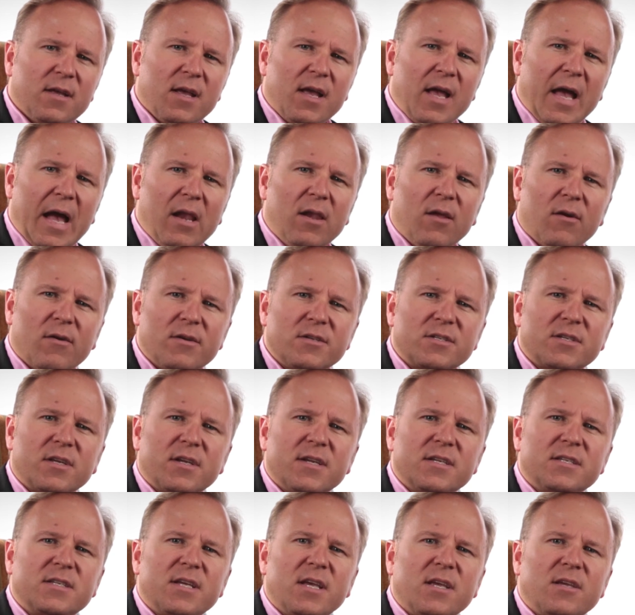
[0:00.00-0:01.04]
how long it's
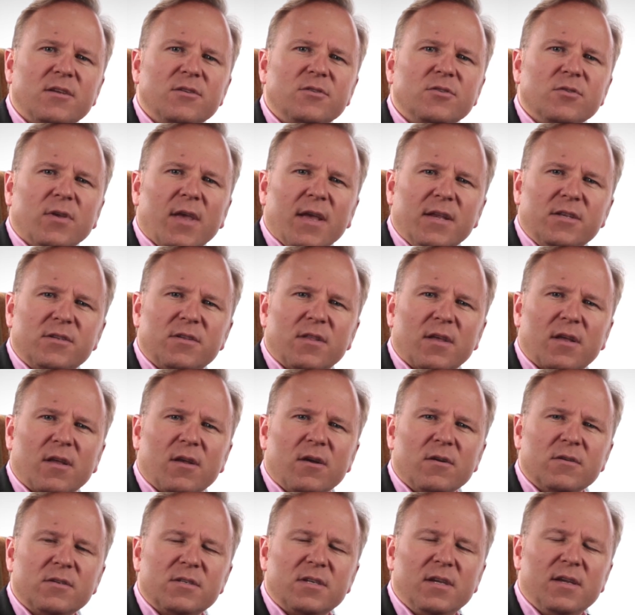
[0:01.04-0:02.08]
going to take you to get to the
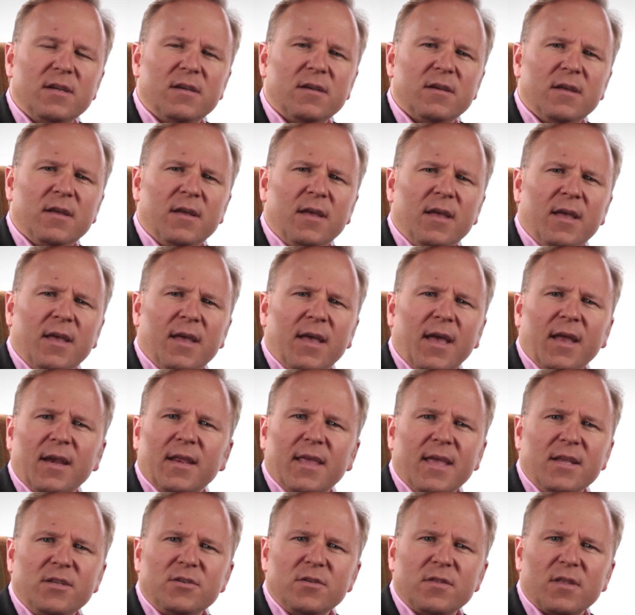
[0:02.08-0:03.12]
consulate, and
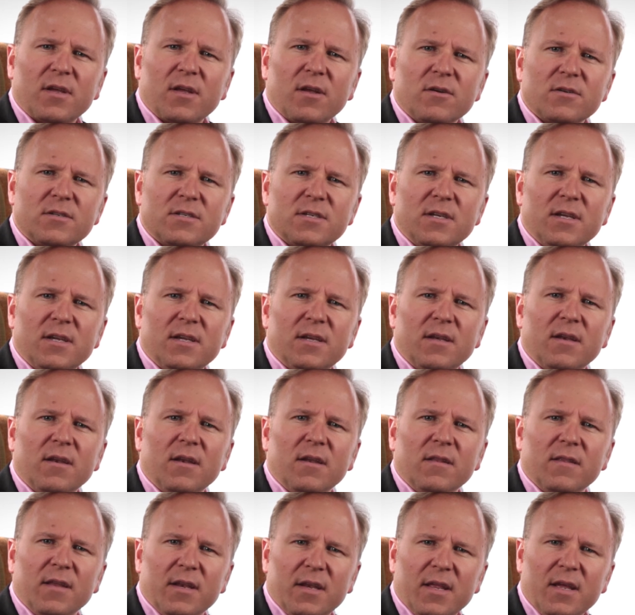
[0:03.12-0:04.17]
get to the consulate
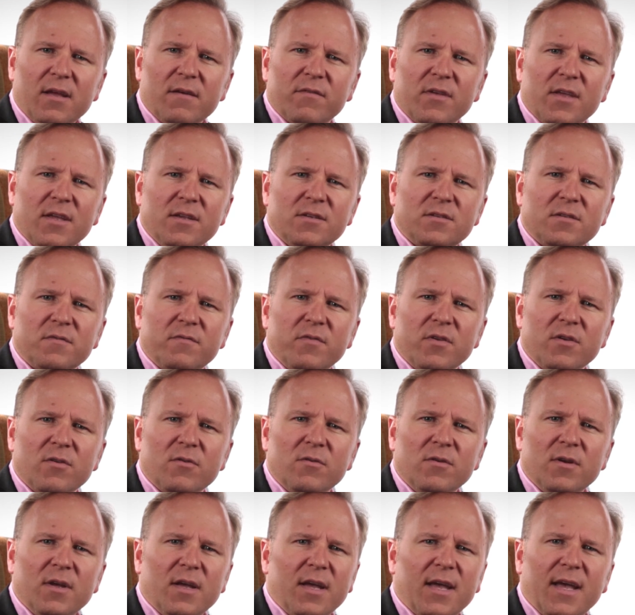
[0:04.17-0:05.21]
the day of the interview
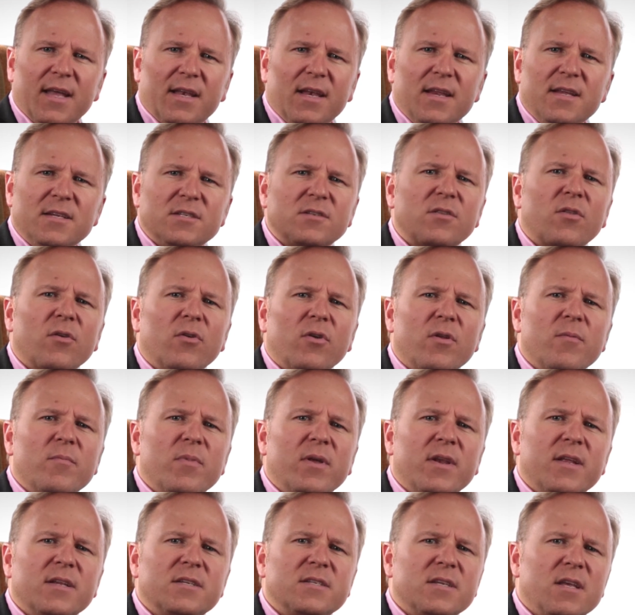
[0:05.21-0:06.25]
at least 30
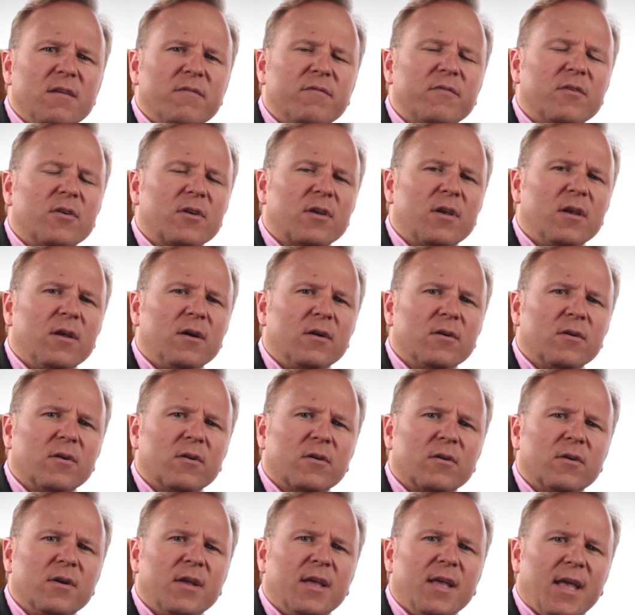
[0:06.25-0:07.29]
minutes, if not
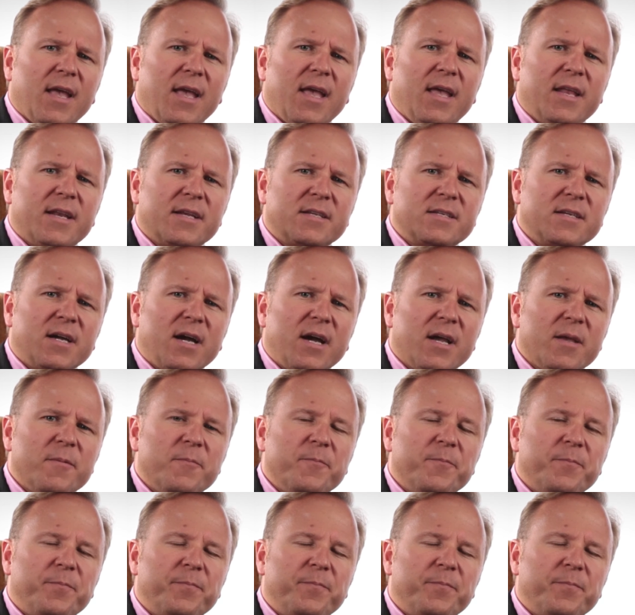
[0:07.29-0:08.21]
longer, ahead of time.